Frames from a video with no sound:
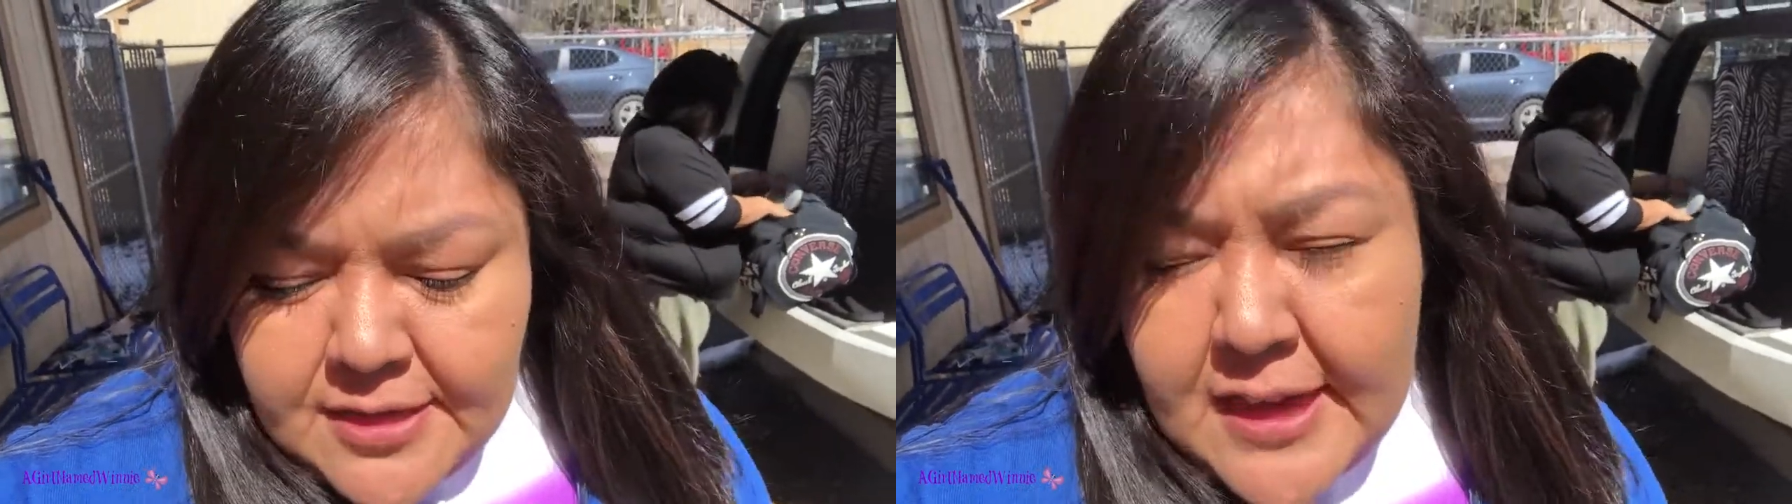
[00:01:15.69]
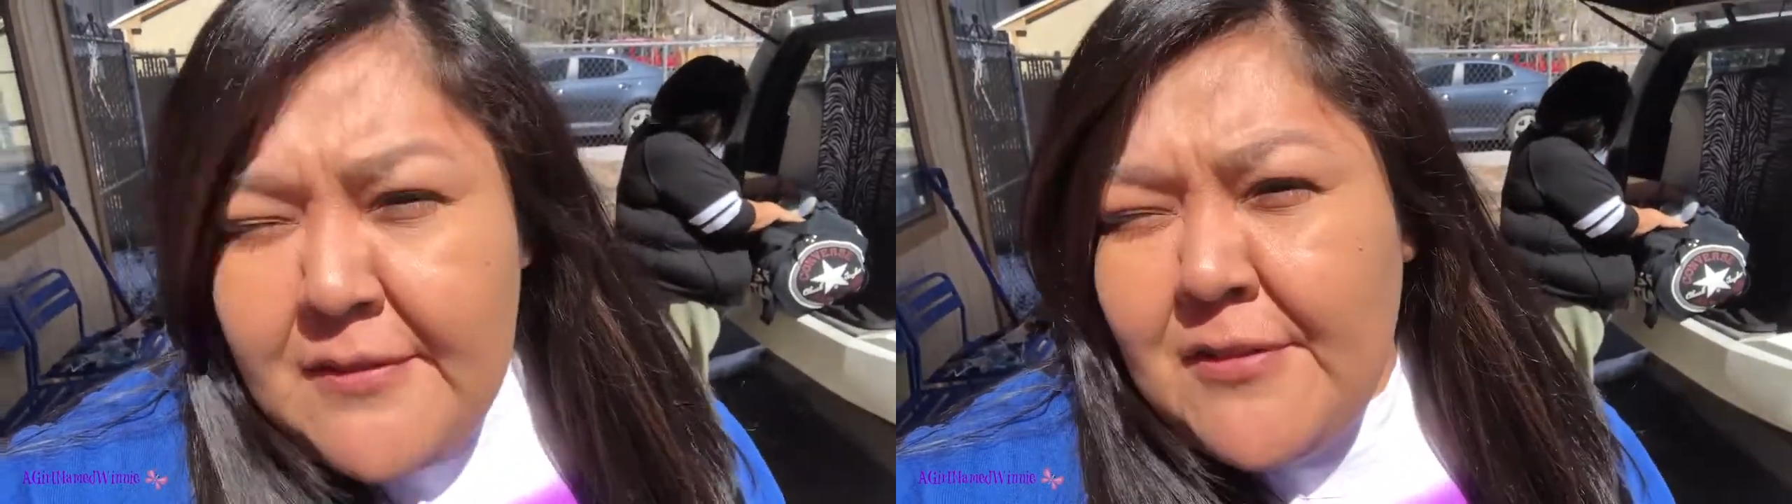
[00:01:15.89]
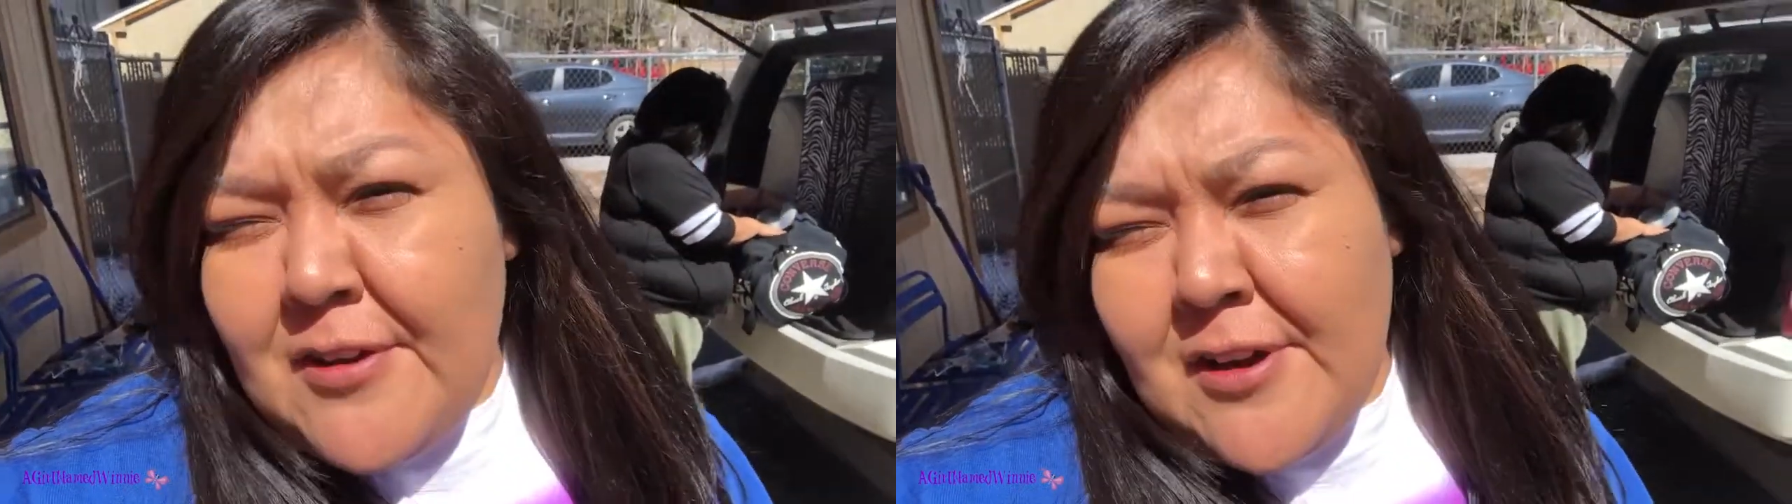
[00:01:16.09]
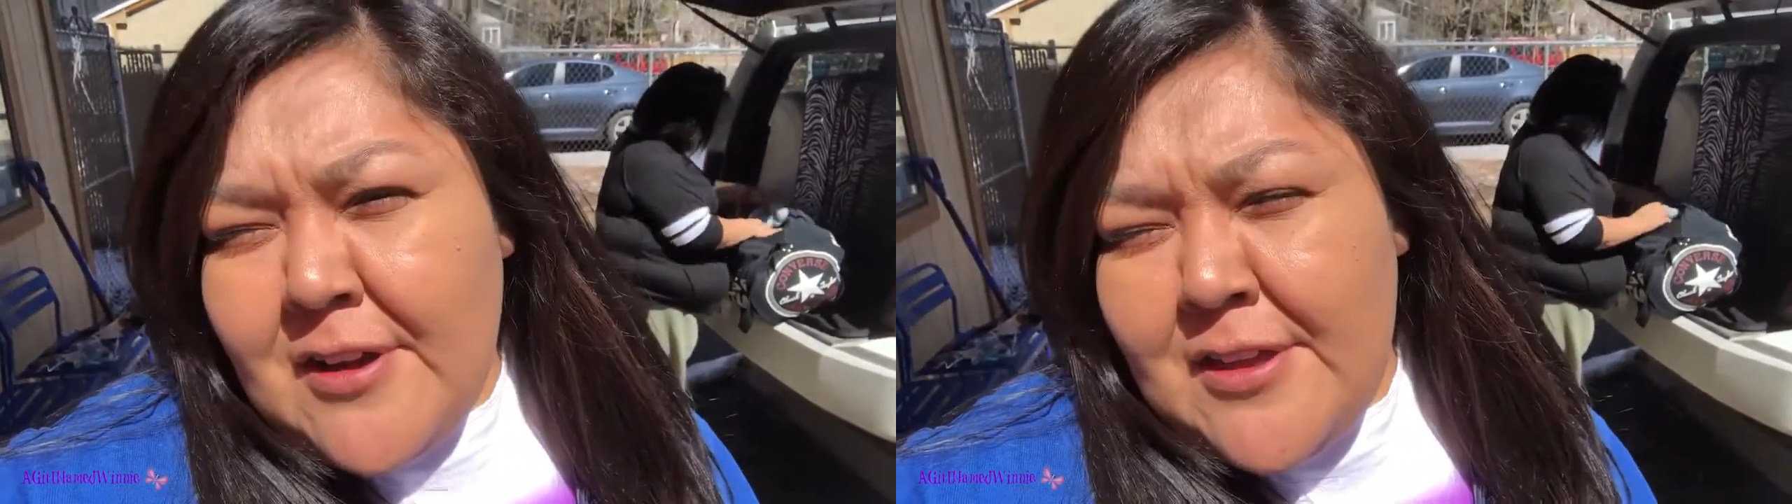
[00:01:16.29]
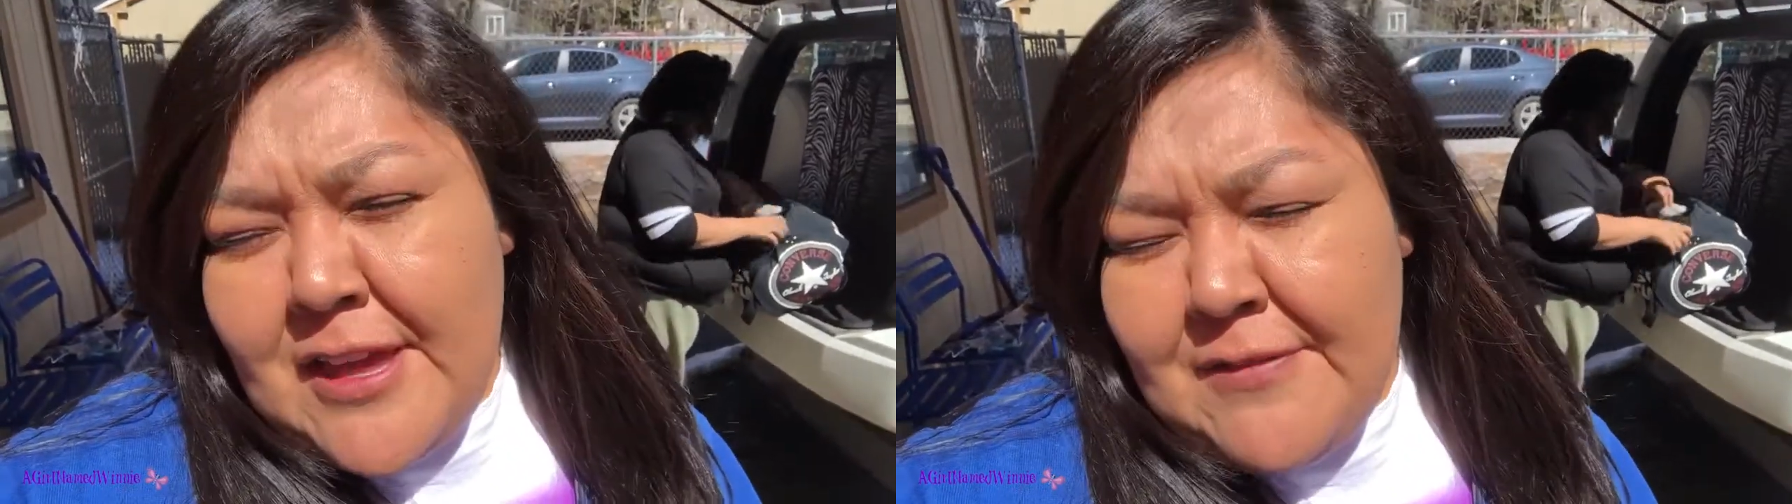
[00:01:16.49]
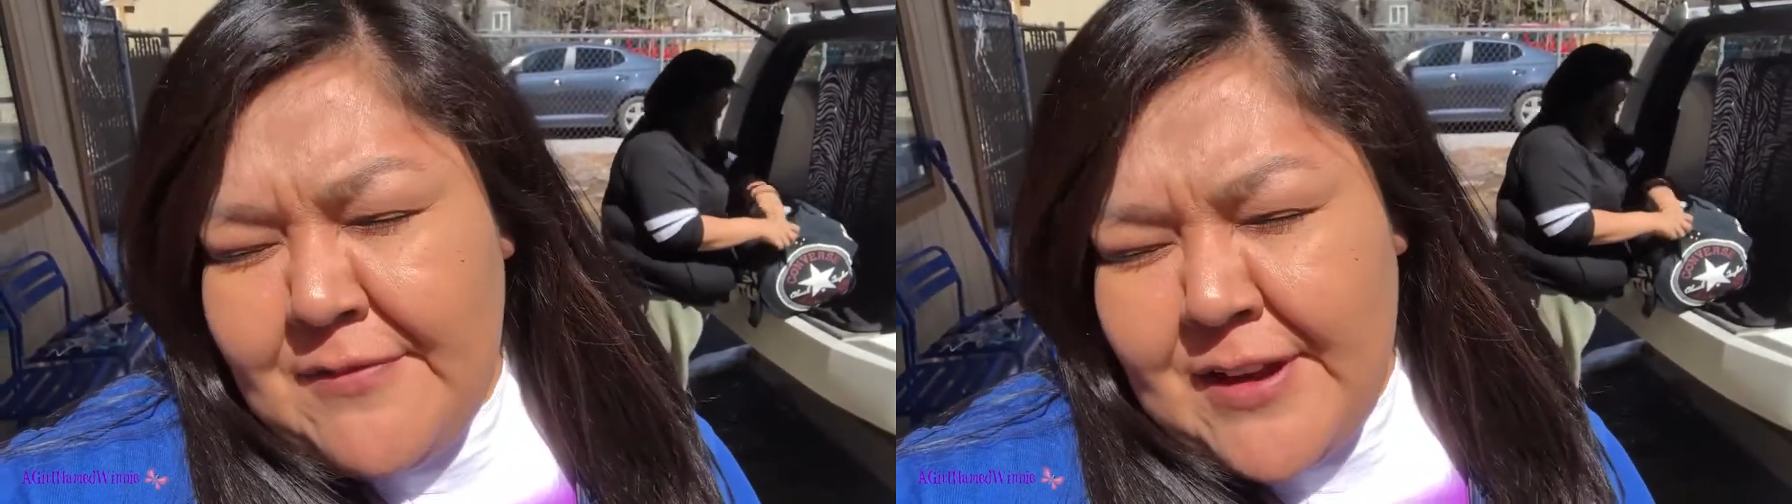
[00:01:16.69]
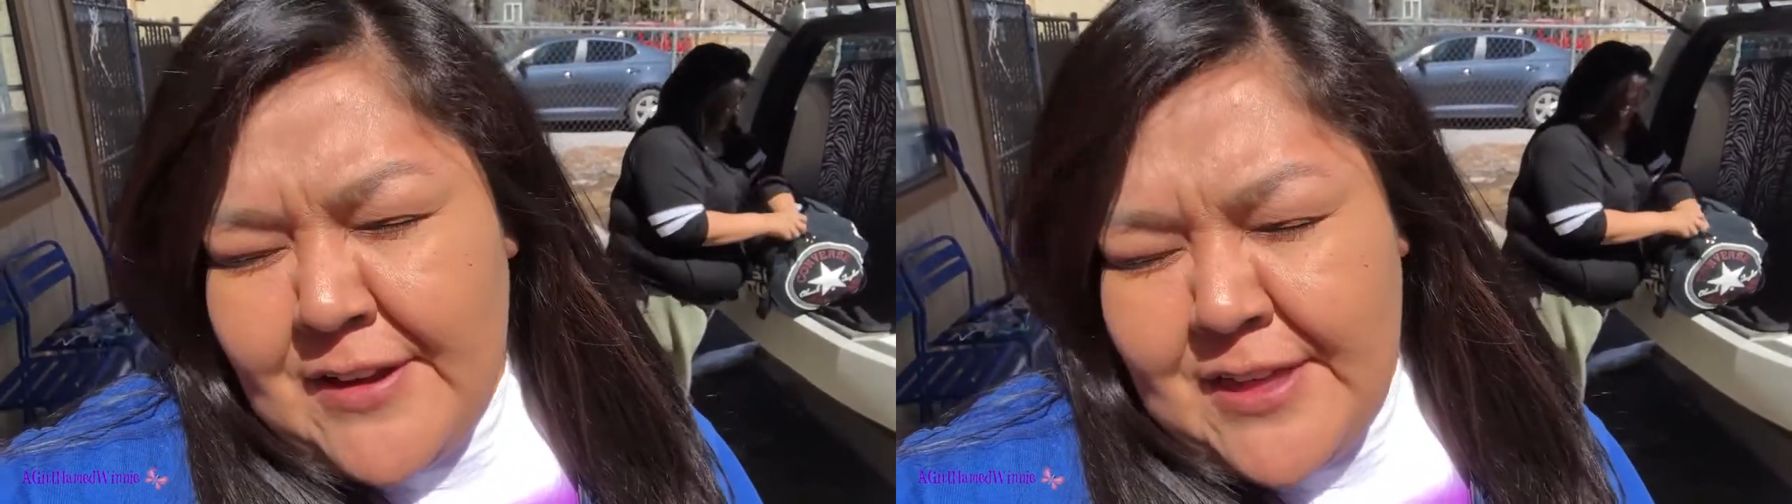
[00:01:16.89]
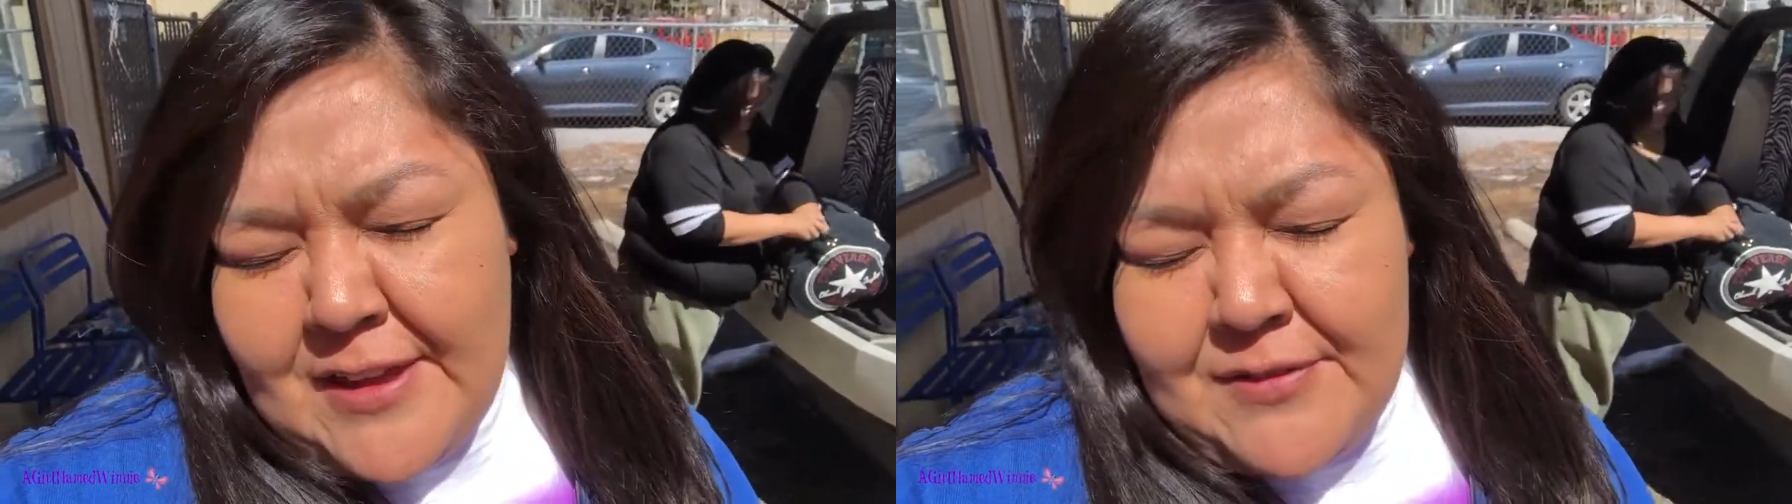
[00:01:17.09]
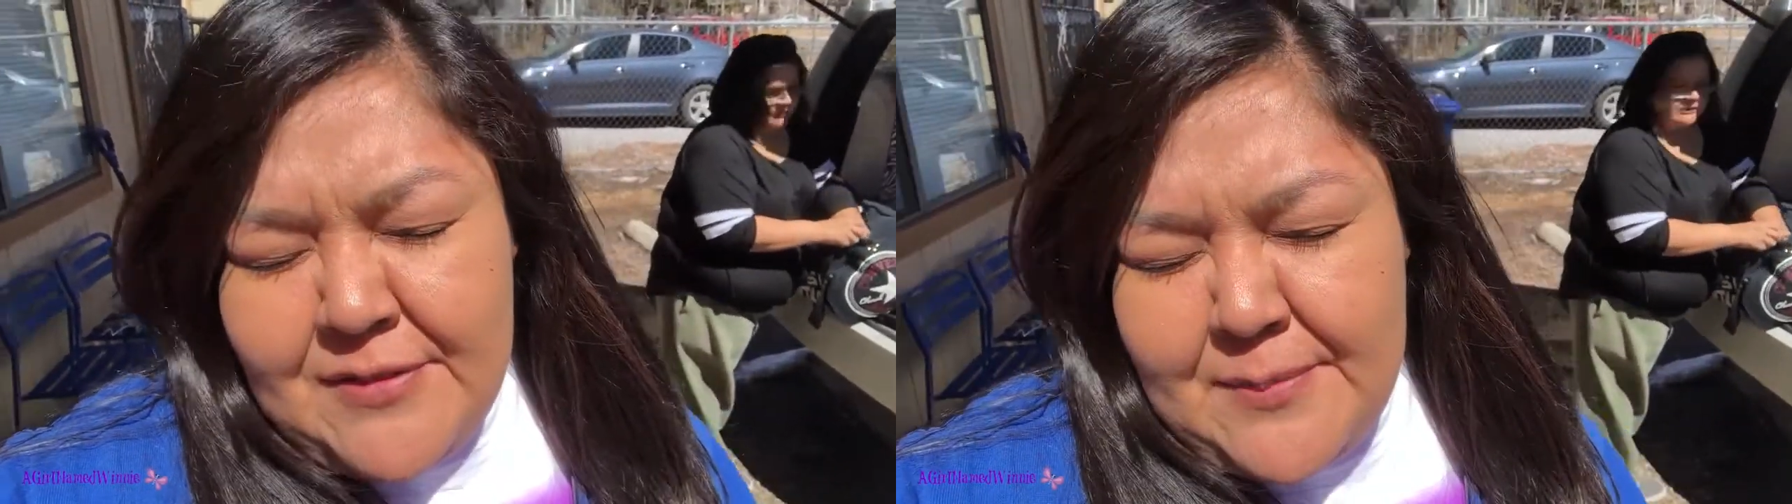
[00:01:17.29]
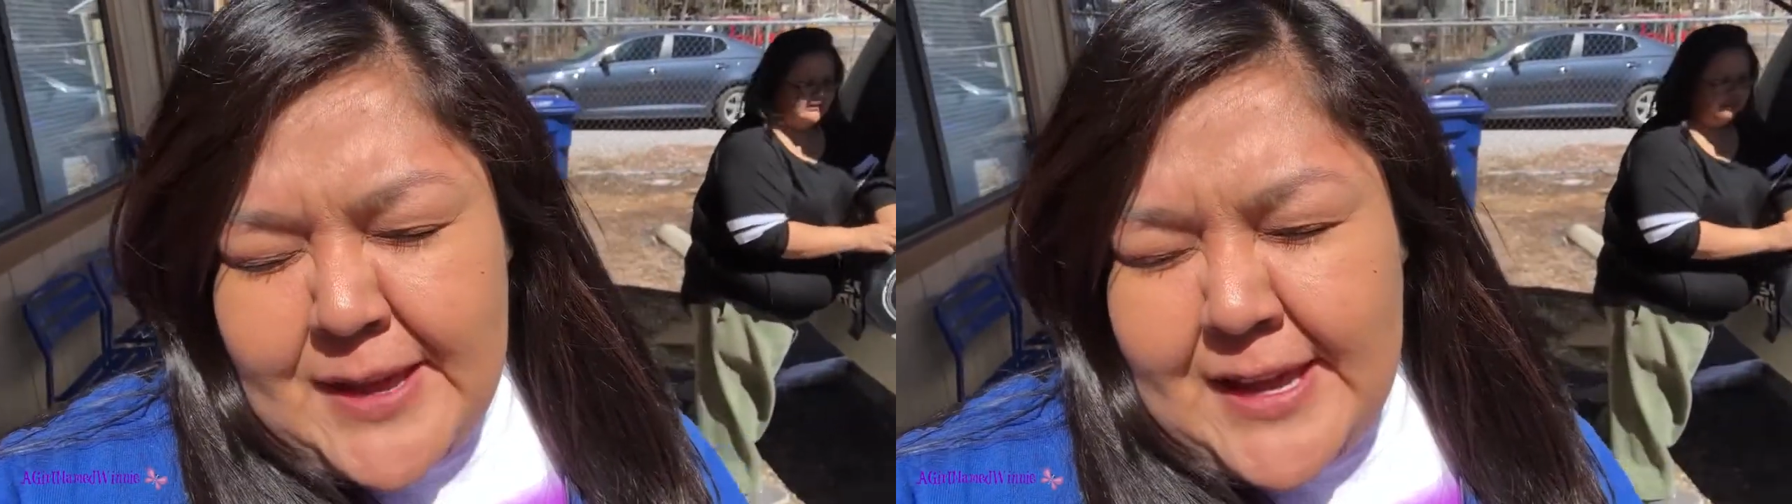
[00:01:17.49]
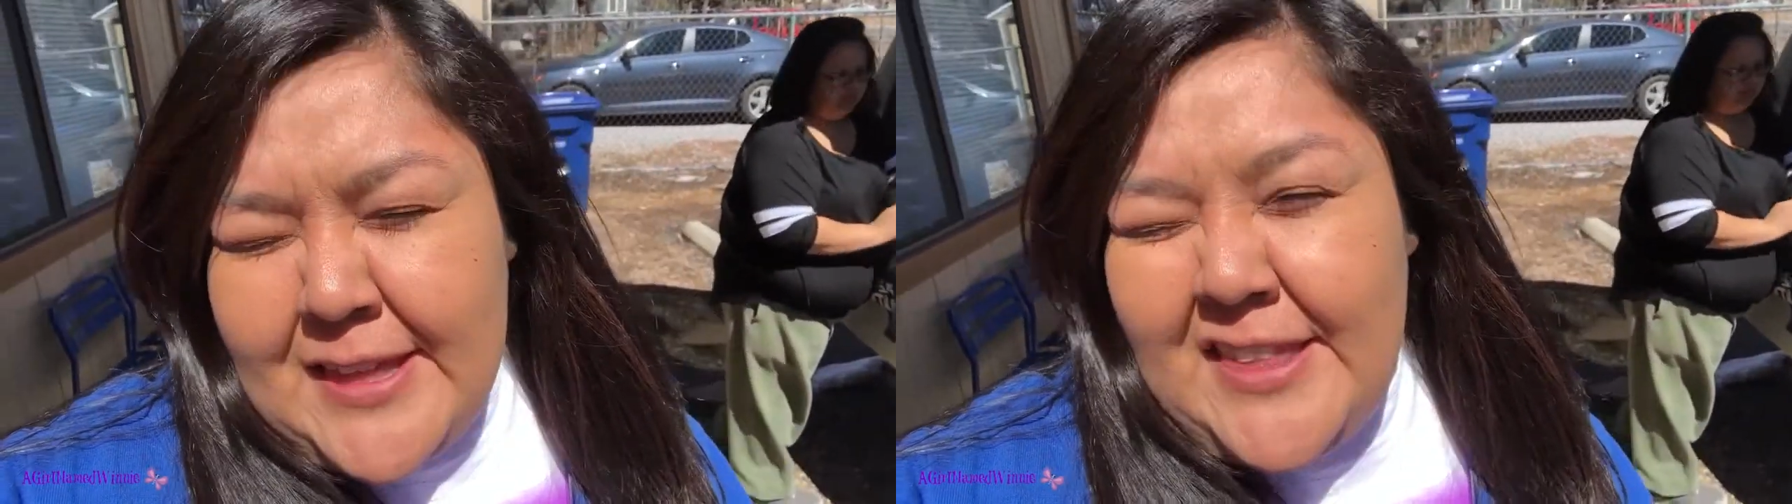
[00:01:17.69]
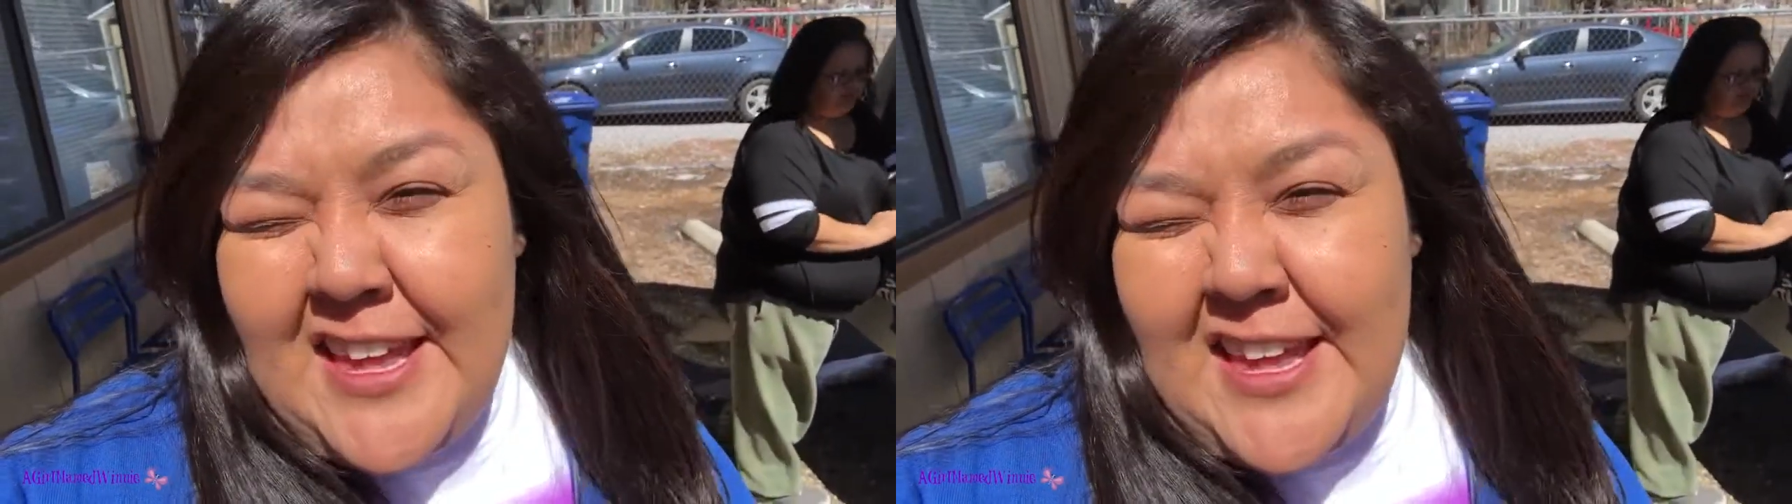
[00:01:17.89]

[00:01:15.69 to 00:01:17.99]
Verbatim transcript: Thank for, thank, very thankful for Megan.